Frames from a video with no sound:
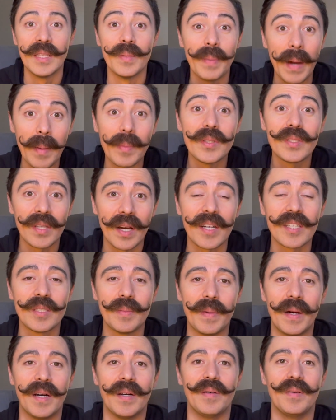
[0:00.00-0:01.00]
The Bible talks
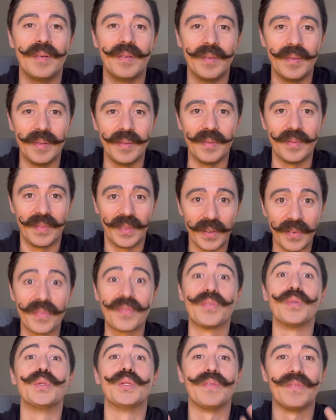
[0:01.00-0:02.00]
about the
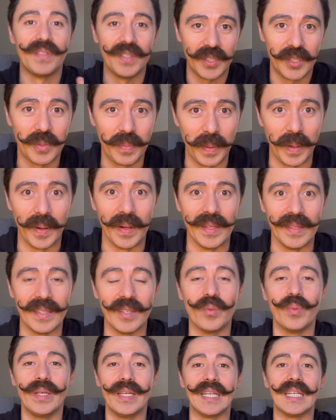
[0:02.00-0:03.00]
fruit of the spirit
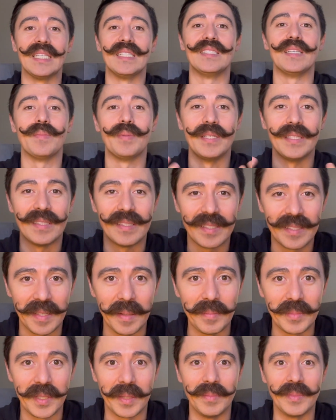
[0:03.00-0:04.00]
that we exhibit
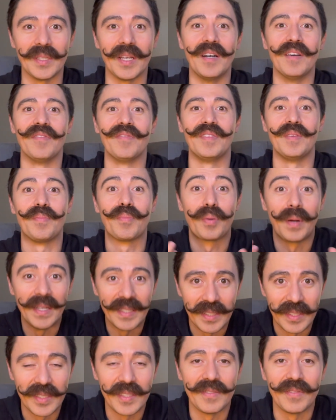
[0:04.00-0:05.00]
symptoms of the
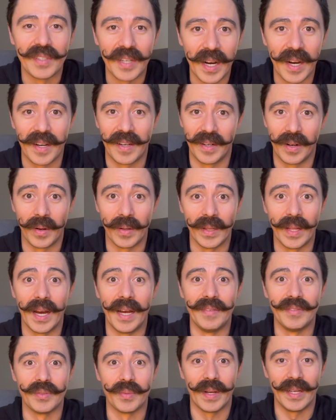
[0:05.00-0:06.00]
presence of God in our
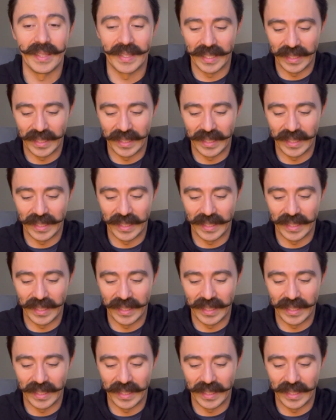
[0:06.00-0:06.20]
lives, right?